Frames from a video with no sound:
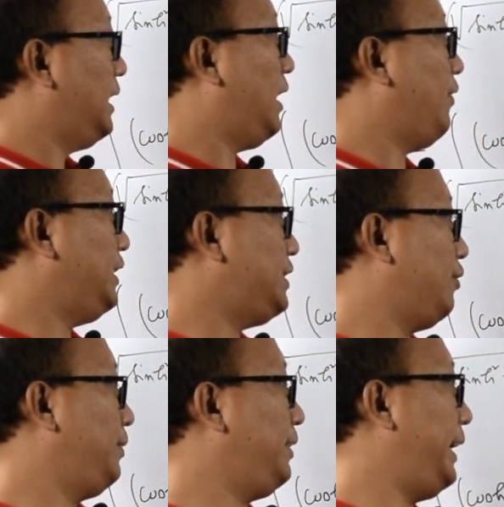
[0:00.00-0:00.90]
Now it is
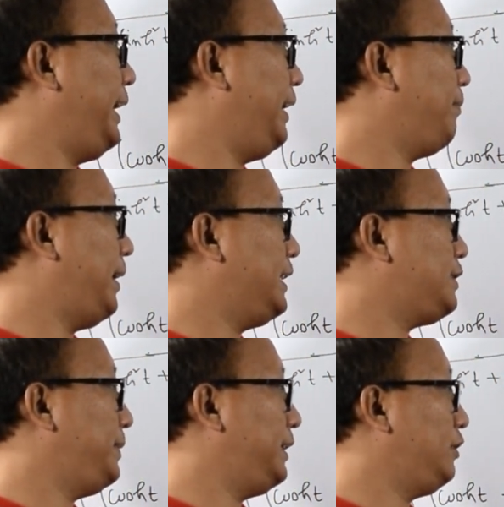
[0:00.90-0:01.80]
only a
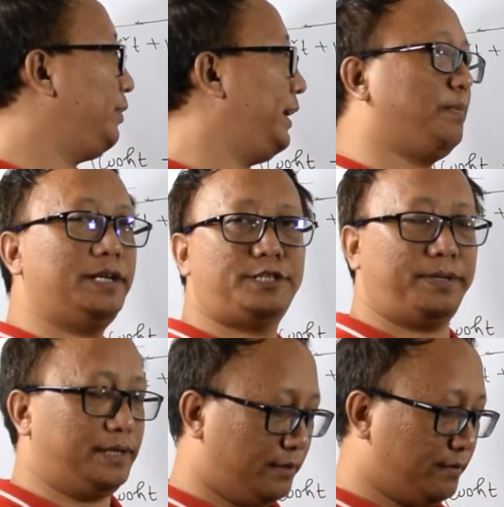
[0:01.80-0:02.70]
minus b into a plus
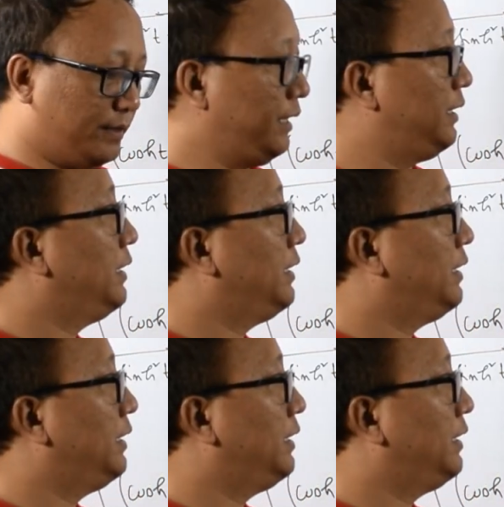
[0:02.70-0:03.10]
b. Okay.